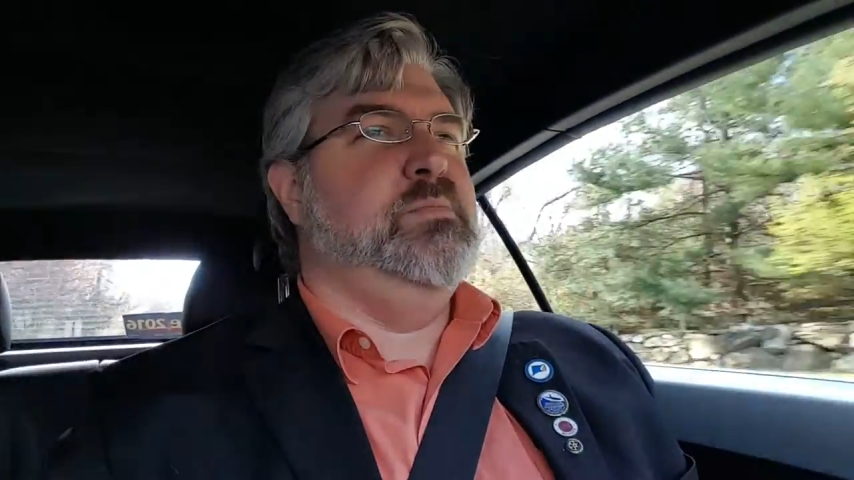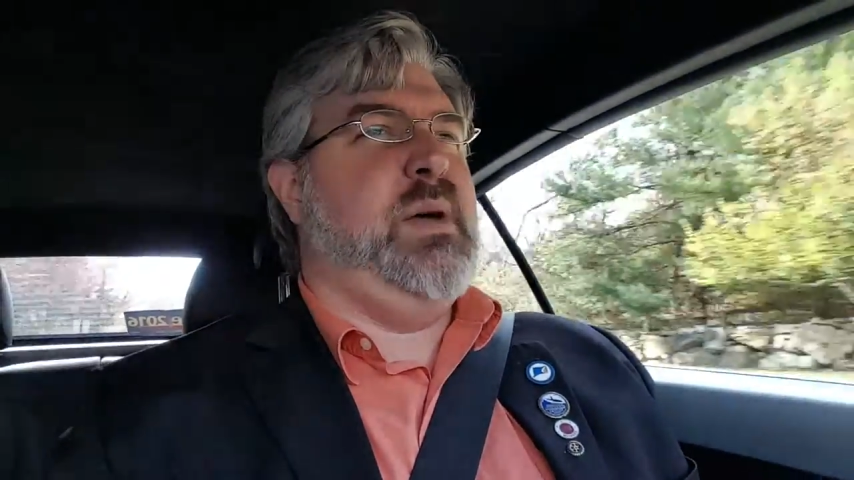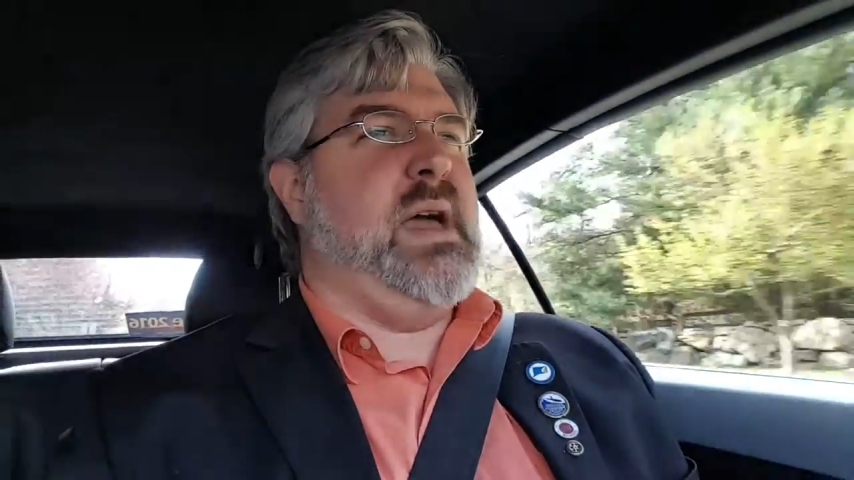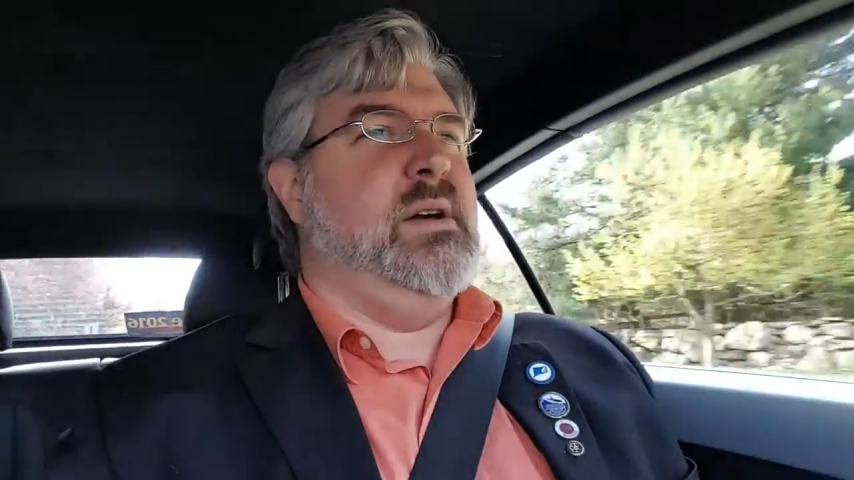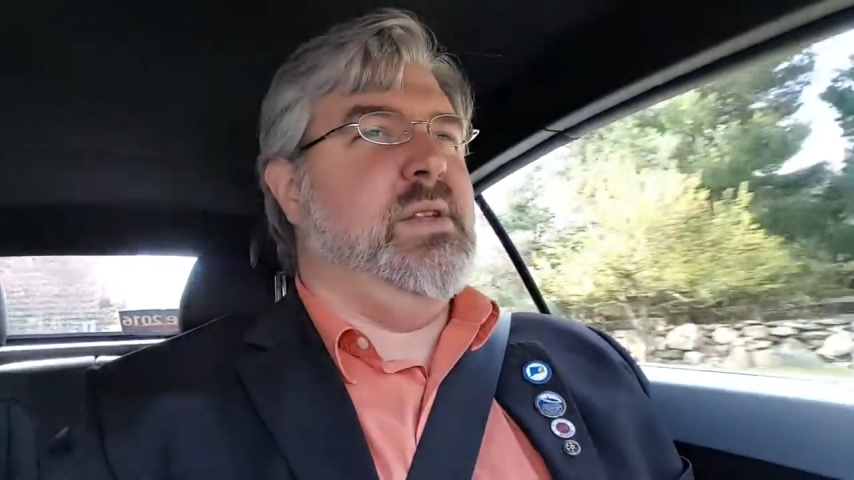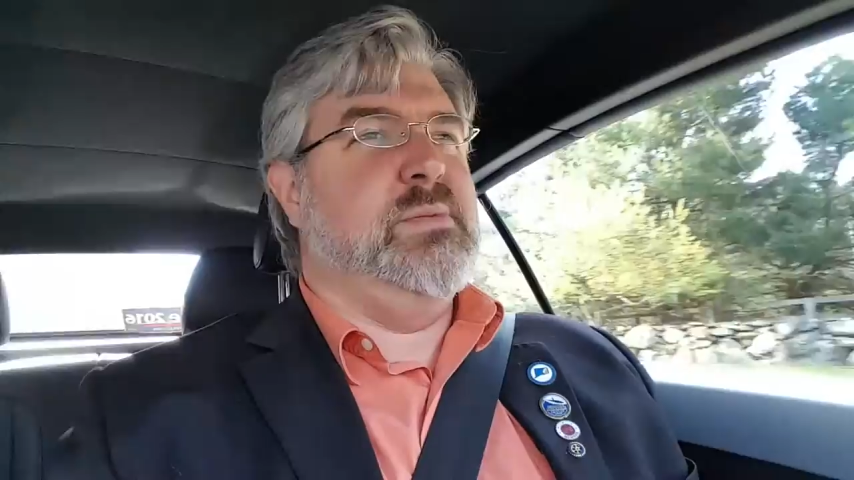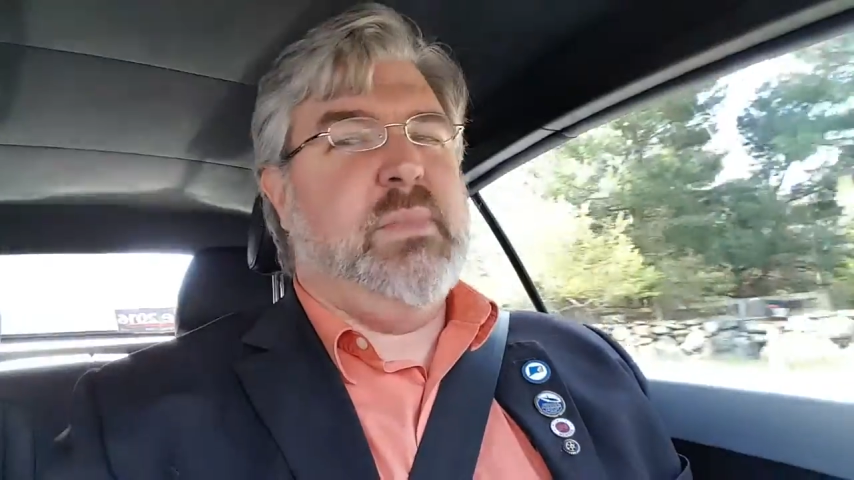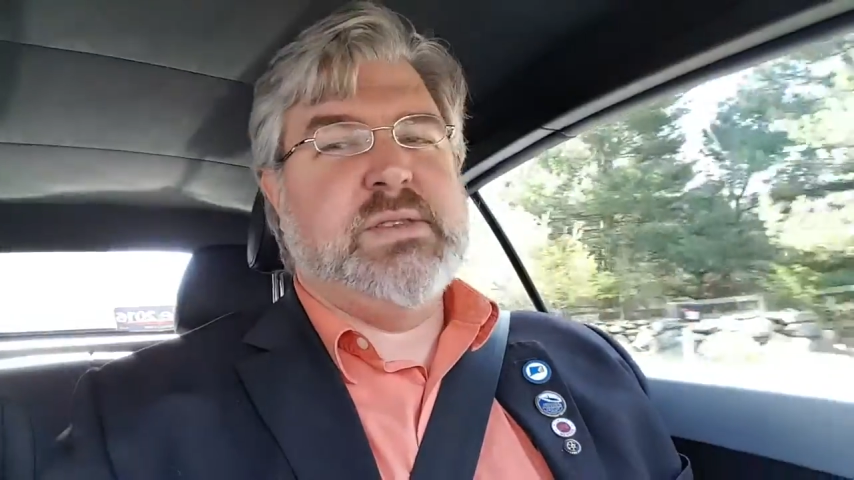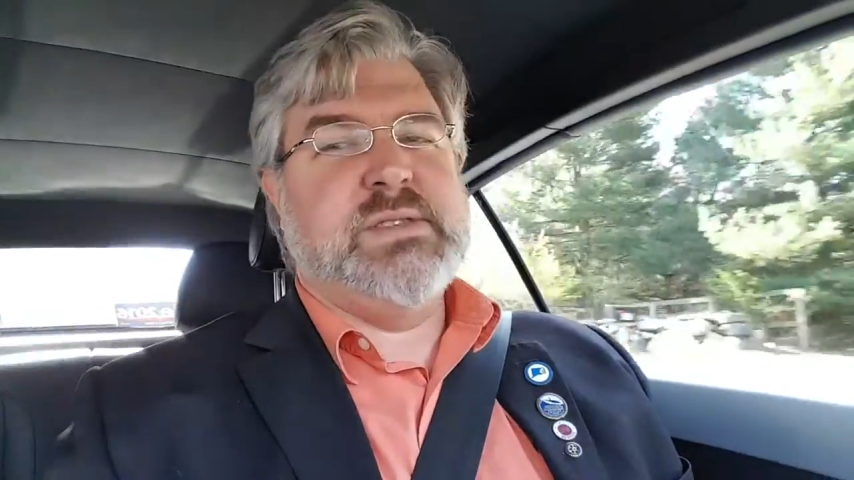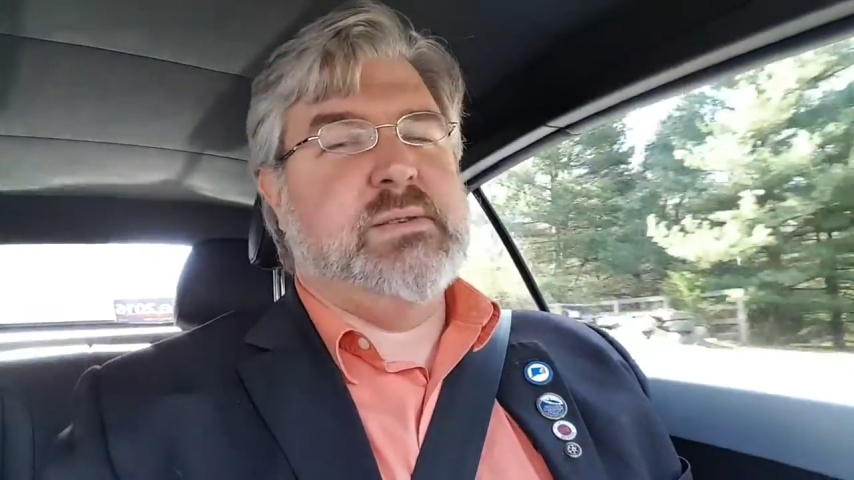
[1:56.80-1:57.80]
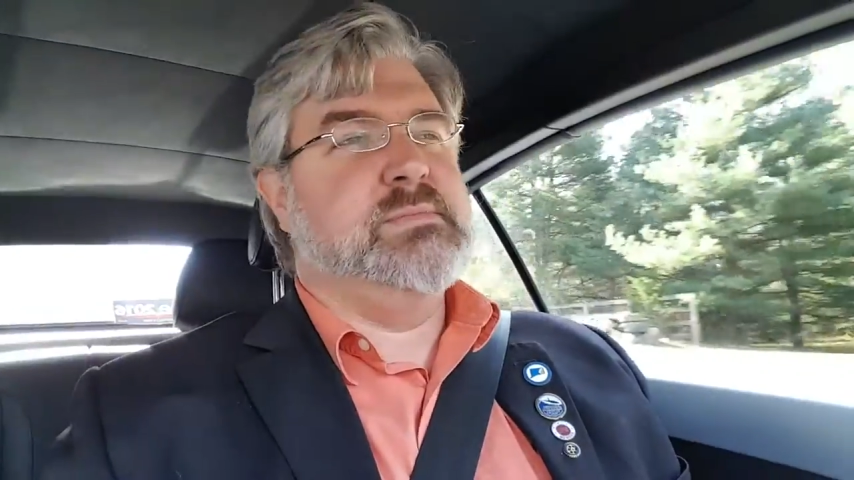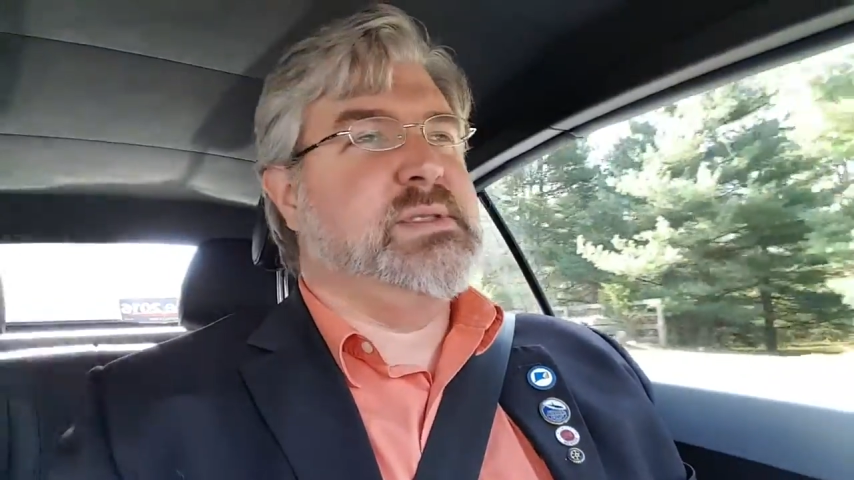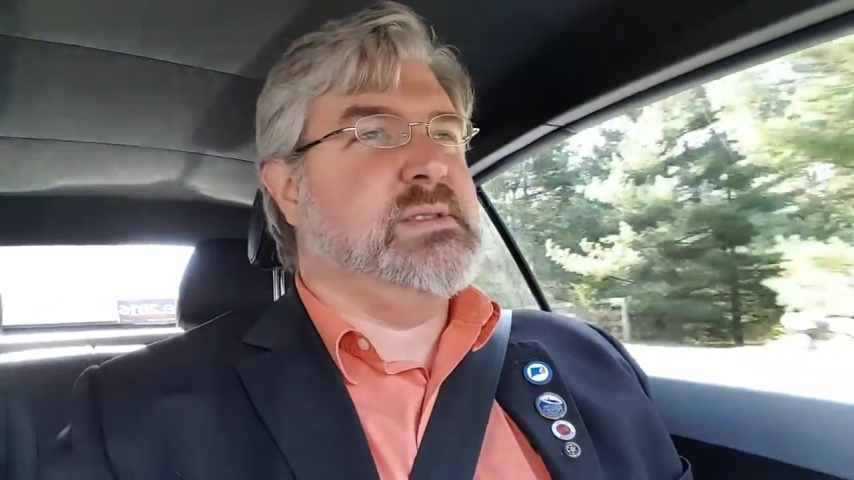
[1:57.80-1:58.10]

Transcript: ban all the Muslims